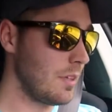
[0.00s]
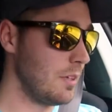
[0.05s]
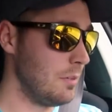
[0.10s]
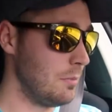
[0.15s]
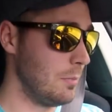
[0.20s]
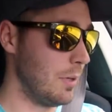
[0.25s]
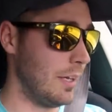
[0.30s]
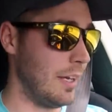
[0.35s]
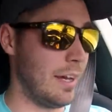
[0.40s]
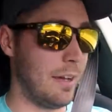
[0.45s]

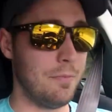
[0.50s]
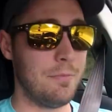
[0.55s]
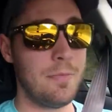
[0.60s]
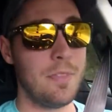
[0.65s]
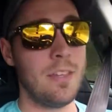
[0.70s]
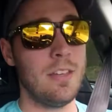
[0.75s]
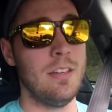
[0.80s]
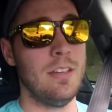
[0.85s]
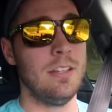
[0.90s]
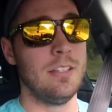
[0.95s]
but yeah,
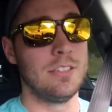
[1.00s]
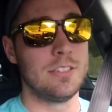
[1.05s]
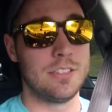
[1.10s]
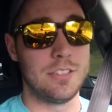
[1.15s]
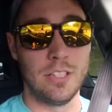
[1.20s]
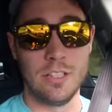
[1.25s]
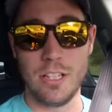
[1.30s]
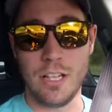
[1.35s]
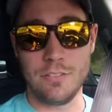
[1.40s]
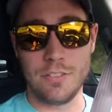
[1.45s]

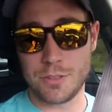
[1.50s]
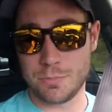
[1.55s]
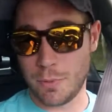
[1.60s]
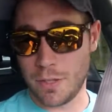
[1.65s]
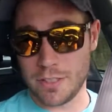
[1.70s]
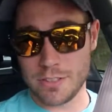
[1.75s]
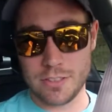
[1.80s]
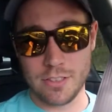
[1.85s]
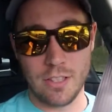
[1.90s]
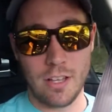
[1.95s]
still love the
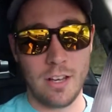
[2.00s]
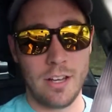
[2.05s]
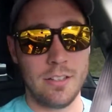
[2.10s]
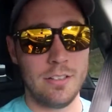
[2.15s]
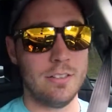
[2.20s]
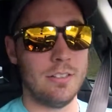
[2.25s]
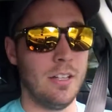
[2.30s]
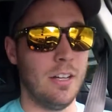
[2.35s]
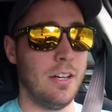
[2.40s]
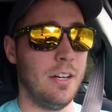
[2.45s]
springs a lot.
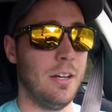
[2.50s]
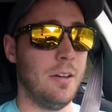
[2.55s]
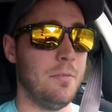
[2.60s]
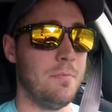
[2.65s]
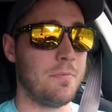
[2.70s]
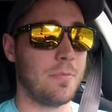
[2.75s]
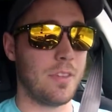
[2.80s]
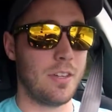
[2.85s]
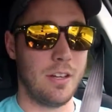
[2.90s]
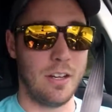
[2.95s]

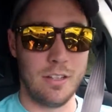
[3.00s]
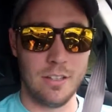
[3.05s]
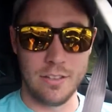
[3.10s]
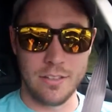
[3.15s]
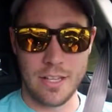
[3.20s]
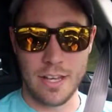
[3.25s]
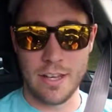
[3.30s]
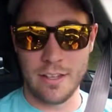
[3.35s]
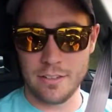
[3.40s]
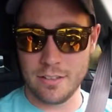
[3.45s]
Other
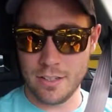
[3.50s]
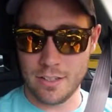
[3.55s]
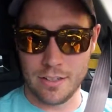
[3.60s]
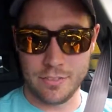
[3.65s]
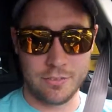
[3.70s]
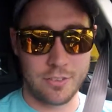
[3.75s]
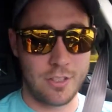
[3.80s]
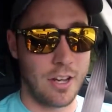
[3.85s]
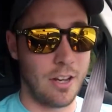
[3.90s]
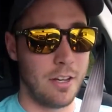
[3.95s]
than that,
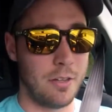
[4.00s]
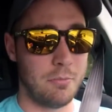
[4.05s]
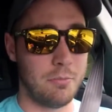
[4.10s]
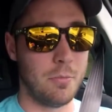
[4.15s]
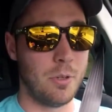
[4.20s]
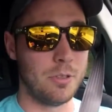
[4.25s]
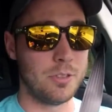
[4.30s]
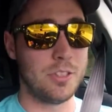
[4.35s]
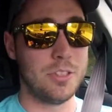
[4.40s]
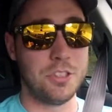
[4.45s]
I've got
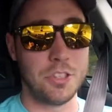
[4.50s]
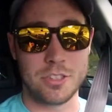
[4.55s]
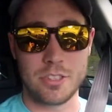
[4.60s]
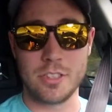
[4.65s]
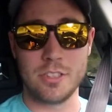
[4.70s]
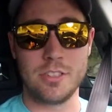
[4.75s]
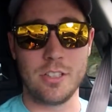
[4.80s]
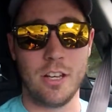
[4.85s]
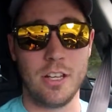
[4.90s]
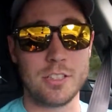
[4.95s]
mostly just
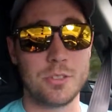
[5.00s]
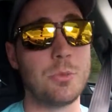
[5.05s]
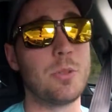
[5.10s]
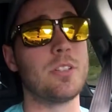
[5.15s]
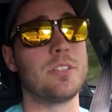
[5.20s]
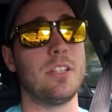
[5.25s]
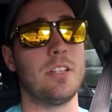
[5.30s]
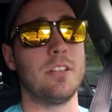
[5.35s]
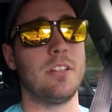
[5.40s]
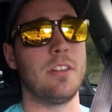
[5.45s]
exhaust
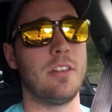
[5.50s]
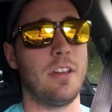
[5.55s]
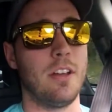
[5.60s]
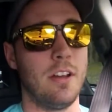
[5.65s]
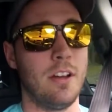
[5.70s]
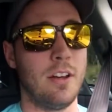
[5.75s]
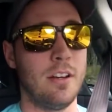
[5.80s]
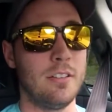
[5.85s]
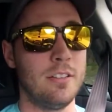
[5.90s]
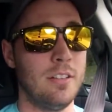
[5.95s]
work done to the
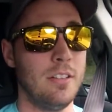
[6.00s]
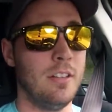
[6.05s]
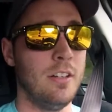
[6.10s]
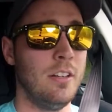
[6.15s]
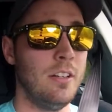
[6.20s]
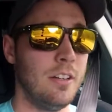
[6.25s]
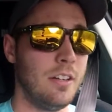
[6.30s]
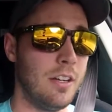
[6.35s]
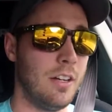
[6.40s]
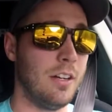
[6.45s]
car.
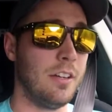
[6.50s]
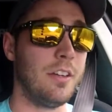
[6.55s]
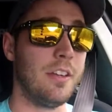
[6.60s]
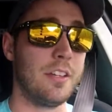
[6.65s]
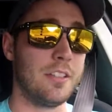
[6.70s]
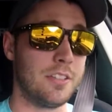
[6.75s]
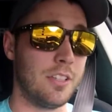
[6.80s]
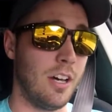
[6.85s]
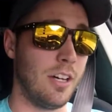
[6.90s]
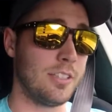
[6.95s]
The
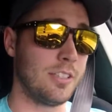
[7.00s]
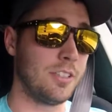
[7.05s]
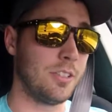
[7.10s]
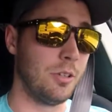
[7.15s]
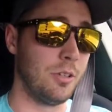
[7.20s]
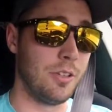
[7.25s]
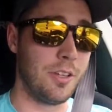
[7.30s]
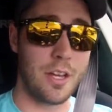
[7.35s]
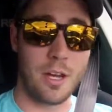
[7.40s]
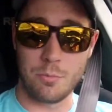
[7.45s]
exhaust is
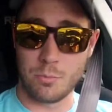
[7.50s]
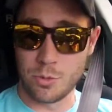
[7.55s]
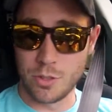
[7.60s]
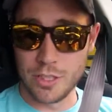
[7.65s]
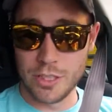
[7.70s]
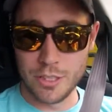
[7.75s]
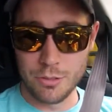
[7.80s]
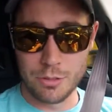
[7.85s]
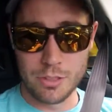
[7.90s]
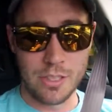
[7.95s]
holding up
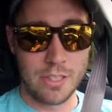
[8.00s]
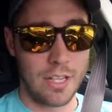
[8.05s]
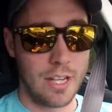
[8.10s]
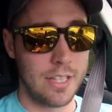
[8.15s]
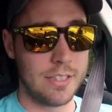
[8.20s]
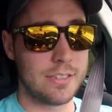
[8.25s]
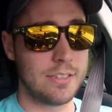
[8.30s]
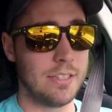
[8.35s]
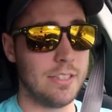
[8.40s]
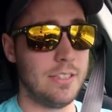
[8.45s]
really, really
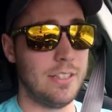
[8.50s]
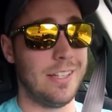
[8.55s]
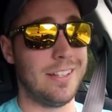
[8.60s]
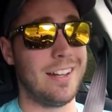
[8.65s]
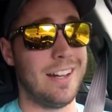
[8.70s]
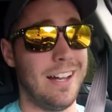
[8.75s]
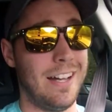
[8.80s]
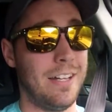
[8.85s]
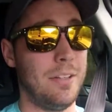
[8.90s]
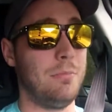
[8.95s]
nicely. Like,
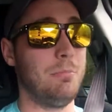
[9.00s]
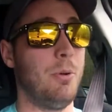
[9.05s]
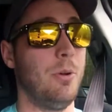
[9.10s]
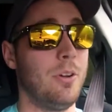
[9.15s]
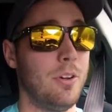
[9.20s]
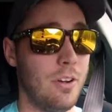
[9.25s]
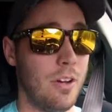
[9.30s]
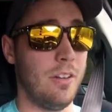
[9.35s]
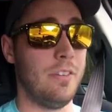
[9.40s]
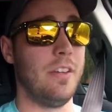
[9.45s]
I put
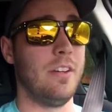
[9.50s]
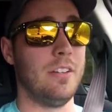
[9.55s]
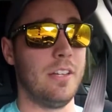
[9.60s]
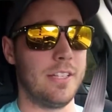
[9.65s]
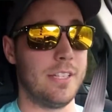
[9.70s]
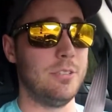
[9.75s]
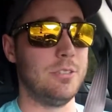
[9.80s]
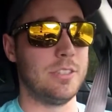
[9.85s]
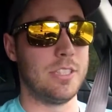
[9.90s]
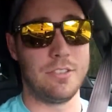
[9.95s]
it on there
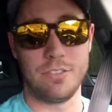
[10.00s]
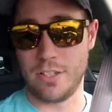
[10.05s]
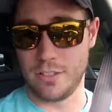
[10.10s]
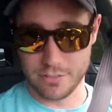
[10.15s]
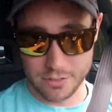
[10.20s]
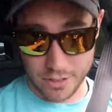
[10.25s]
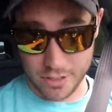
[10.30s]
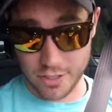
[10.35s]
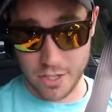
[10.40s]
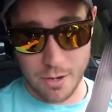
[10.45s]
like it was never
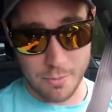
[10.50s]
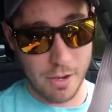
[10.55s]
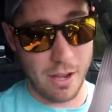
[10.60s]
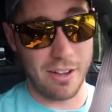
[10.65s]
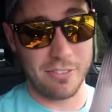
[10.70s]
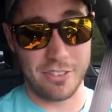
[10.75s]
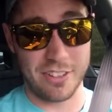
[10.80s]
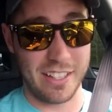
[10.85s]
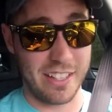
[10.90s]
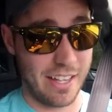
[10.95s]
ever going to come
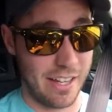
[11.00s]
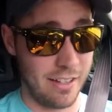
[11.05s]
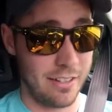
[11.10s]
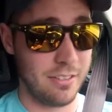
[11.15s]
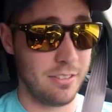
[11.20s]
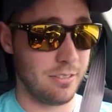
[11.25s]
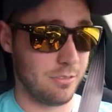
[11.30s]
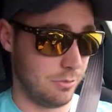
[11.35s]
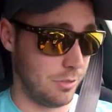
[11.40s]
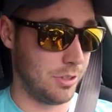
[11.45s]
off again,
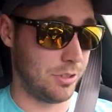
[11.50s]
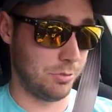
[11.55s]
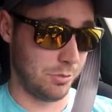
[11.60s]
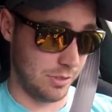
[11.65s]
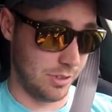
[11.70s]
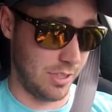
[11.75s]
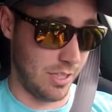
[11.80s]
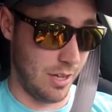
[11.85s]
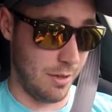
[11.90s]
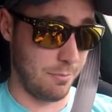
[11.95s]
which
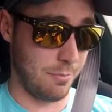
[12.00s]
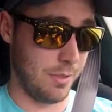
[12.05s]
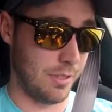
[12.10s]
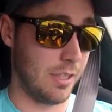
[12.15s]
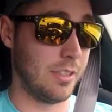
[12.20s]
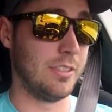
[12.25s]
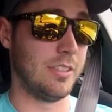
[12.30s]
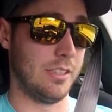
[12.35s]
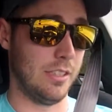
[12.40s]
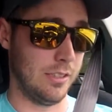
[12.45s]
was dumb
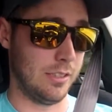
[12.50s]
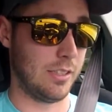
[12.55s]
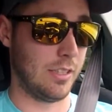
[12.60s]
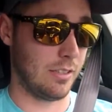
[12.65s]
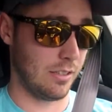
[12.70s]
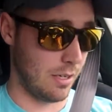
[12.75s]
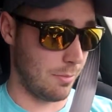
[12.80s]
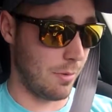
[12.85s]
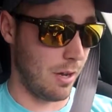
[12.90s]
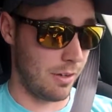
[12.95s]
because it is going
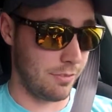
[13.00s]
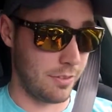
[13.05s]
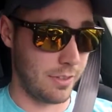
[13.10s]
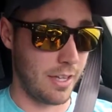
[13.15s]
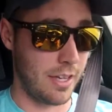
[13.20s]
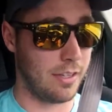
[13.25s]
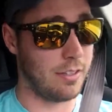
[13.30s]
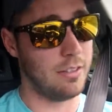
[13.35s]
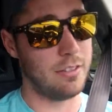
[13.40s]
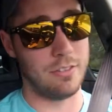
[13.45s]
to come off
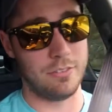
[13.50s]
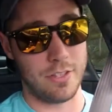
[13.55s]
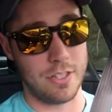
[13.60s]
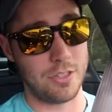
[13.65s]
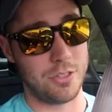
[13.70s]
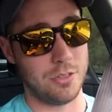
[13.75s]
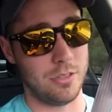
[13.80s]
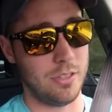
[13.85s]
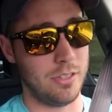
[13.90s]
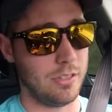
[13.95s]
again
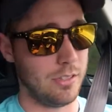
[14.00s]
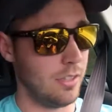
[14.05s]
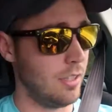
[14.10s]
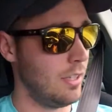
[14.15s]
eventually.